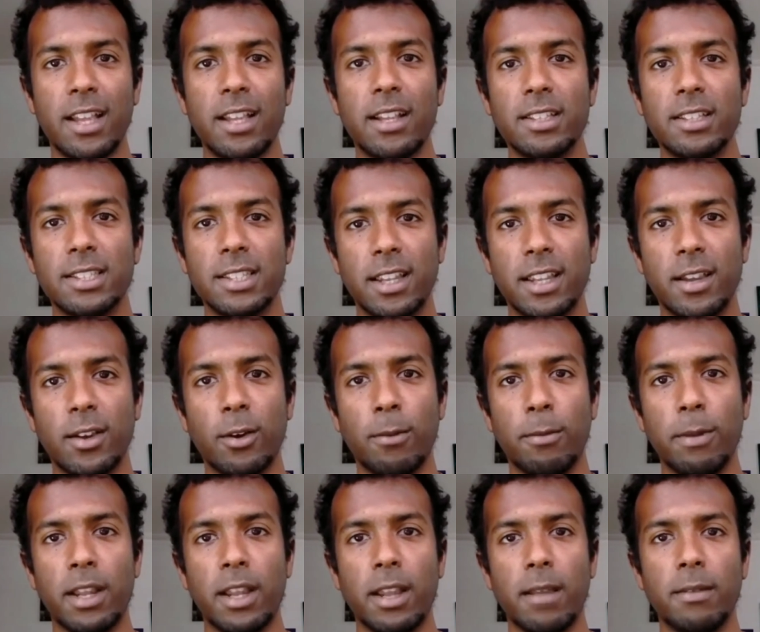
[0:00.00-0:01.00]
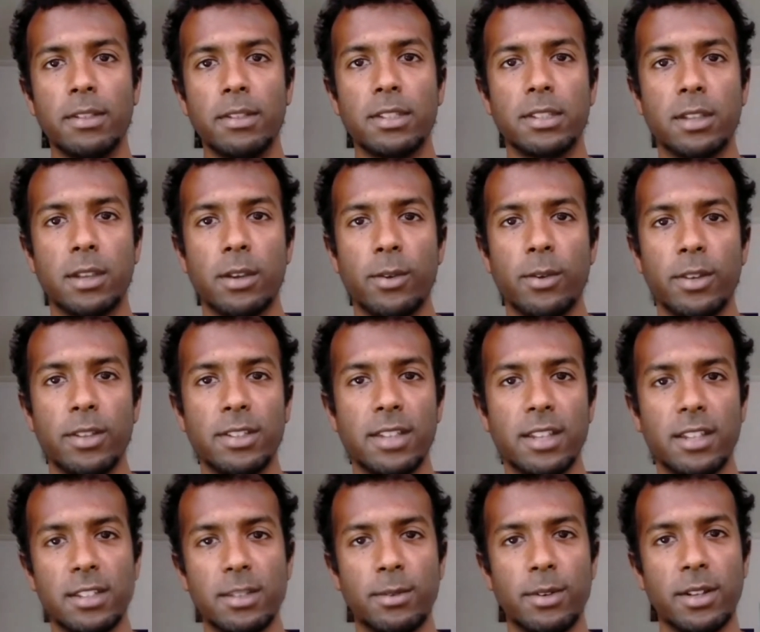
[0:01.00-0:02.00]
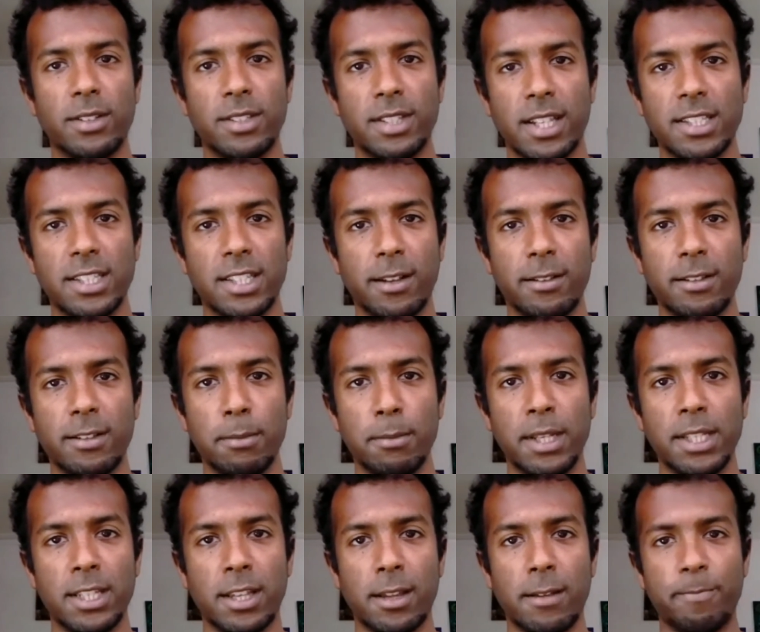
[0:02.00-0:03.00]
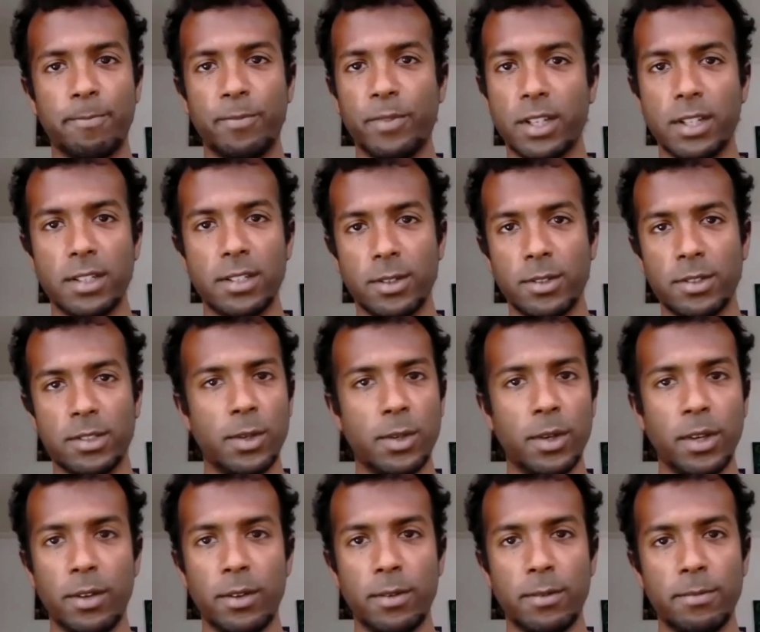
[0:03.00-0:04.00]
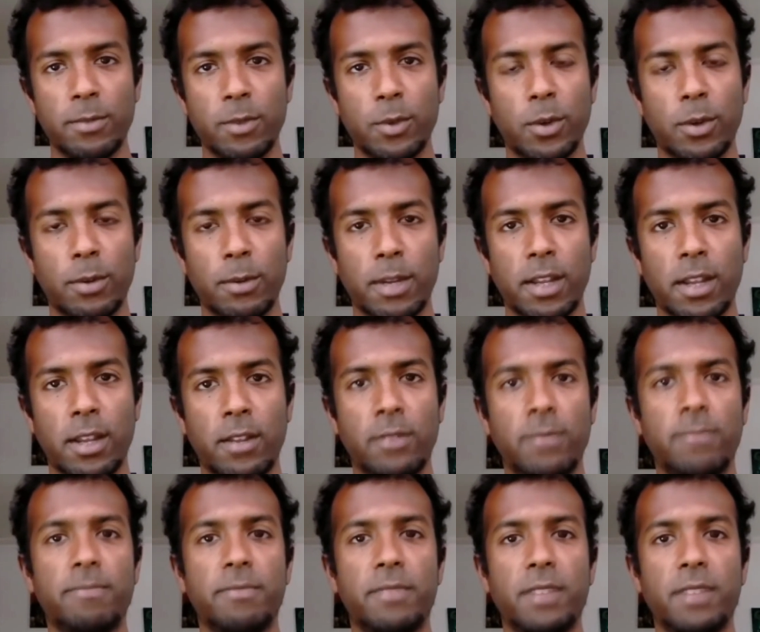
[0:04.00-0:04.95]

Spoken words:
skill became so essential when I was setting up the meetup, because I was doing it all on my own.